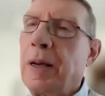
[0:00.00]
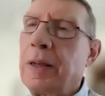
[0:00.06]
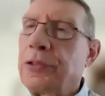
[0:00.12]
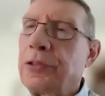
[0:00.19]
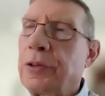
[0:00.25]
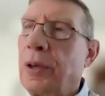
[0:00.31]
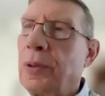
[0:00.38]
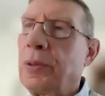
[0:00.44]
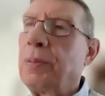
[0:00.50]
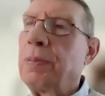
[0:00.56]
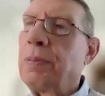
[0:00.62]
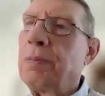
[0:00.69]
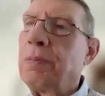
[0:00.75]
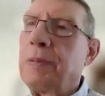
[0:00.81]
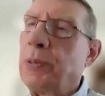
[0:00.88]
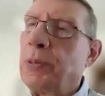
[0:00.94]
So
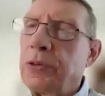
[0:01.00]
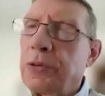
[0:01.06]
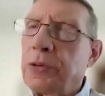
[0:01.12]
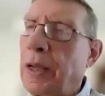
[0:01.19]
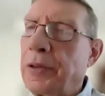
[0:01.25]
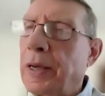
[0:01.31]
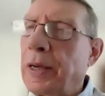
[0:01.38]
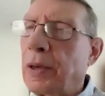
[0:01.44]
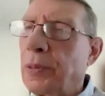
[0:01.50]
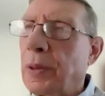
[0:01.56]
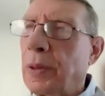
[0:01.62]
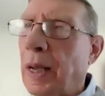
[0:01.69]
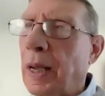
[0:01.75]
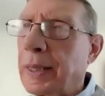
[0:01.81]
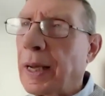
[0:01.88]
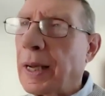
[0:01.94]
he was not there when
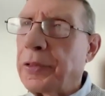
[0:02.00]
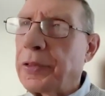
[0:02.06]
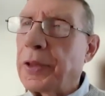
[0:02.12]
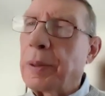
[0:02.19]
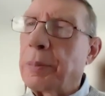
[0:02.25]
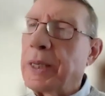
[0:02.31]
I got there,